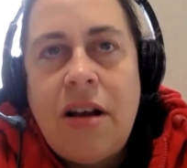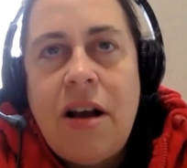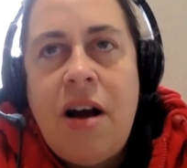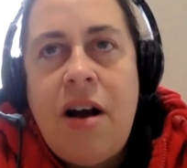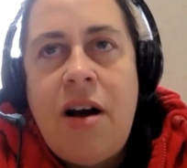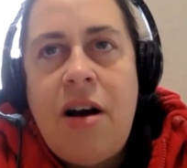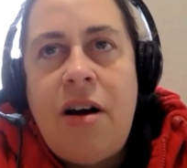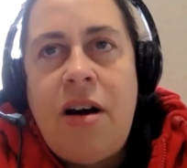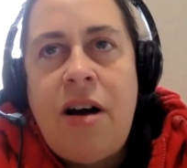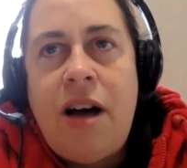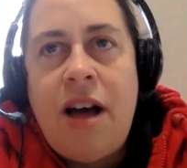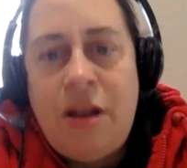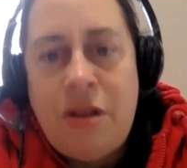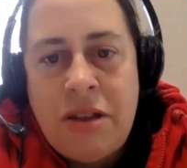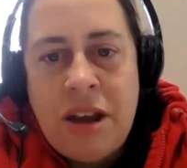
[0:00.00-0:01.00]

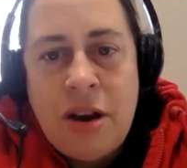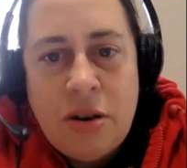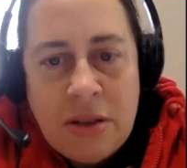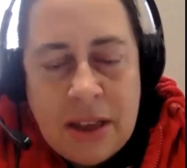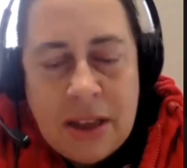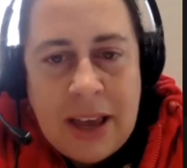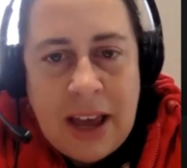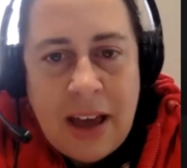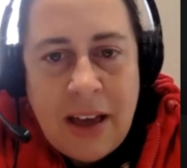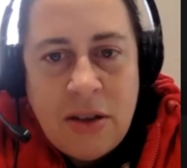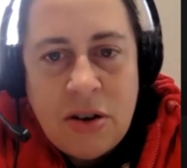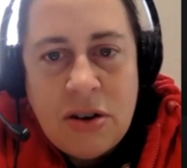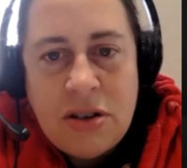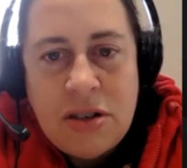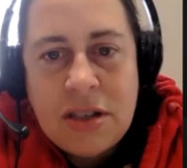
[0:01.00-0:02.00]
healthier than the
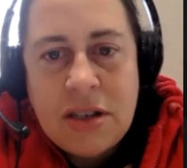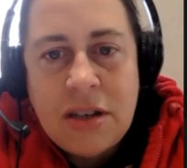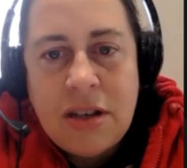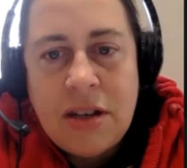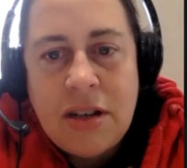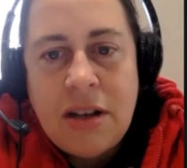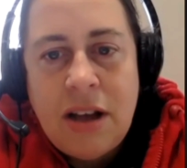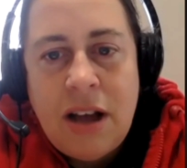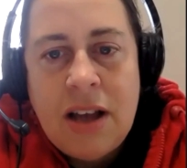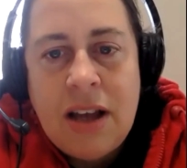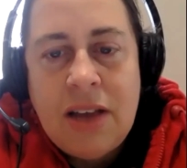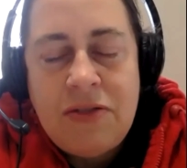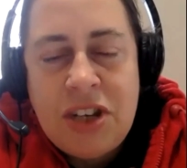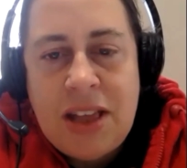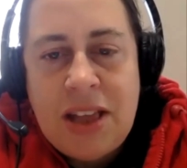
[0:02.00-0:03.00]
others. It
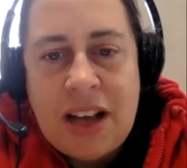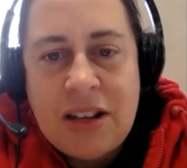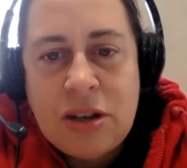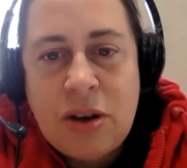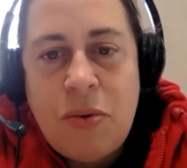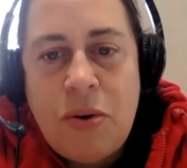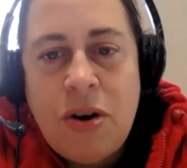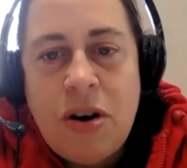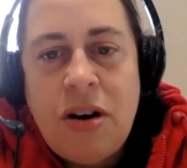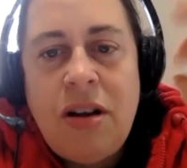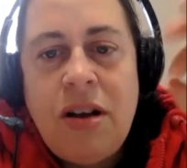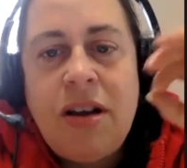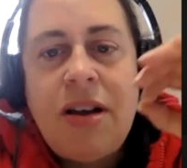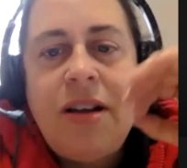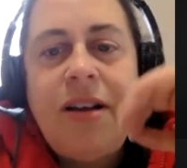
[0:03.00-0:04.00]
gives you that score.
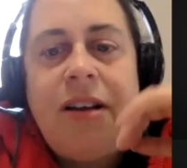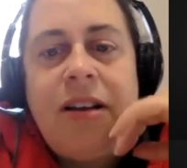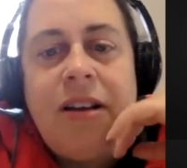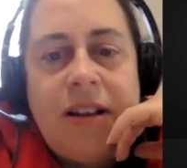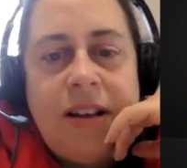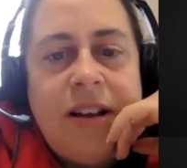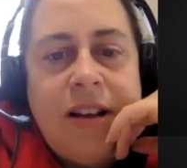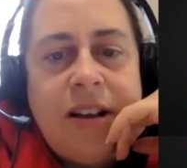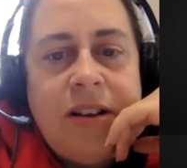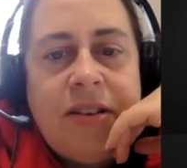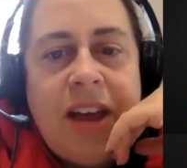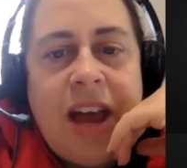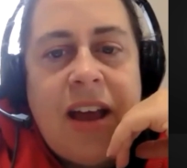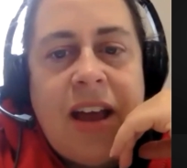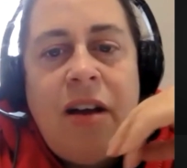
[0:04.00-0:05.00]

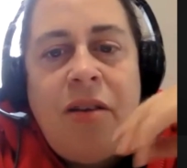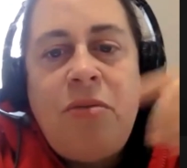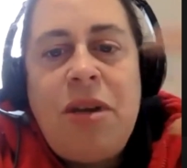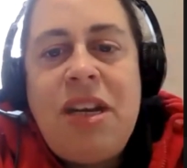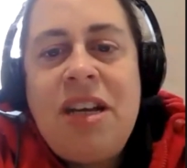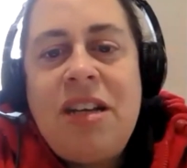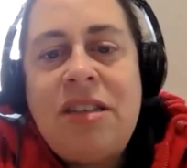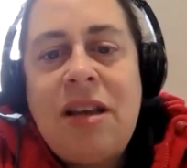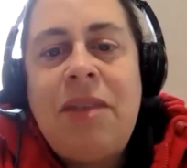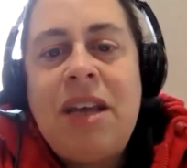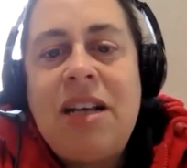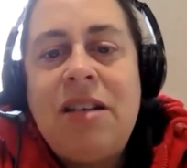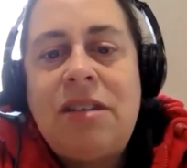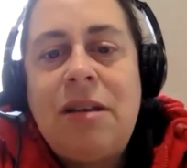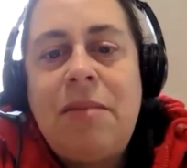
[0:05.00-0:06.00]
Okay, we did
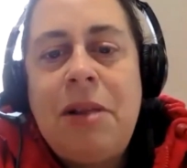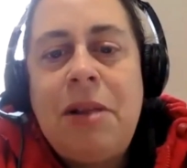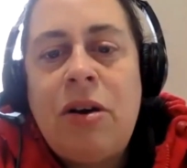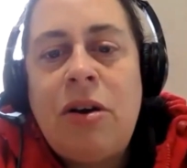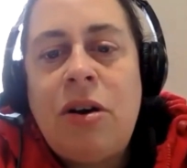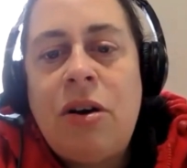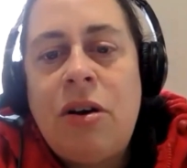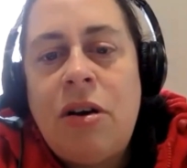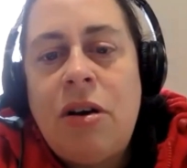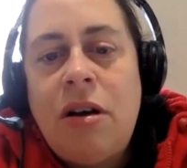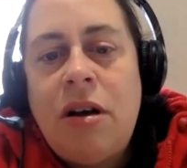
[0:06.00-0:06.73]
something similar